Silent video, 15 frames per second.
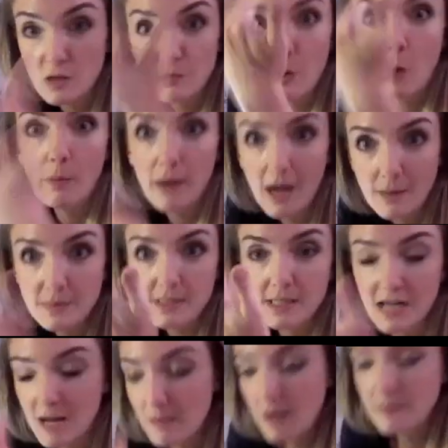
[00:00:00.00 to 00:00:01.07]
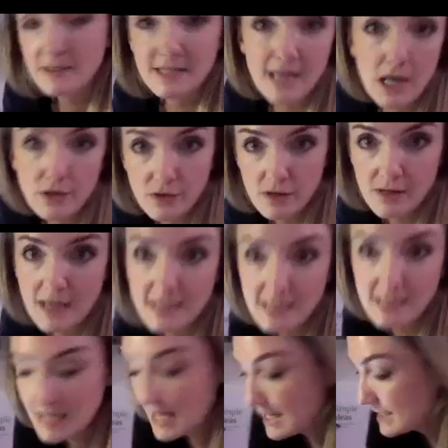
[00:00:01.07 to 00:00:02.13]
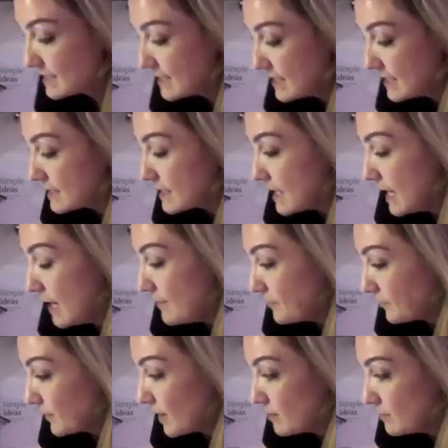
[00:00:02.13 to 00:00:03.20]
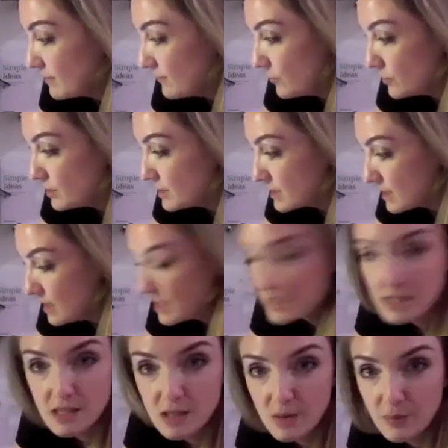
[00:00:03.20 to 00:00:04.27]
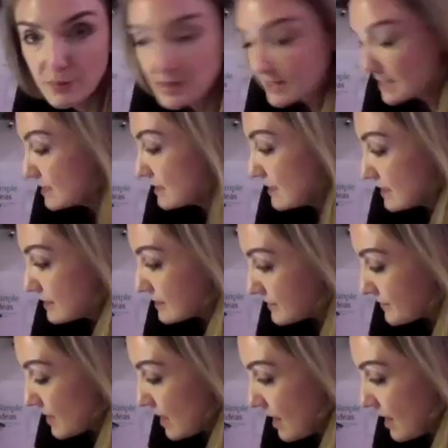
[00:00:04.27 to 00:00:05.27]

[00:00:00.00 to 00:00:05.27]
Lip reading: pop-ups to come up and tell you that that's connected before you start pressing things.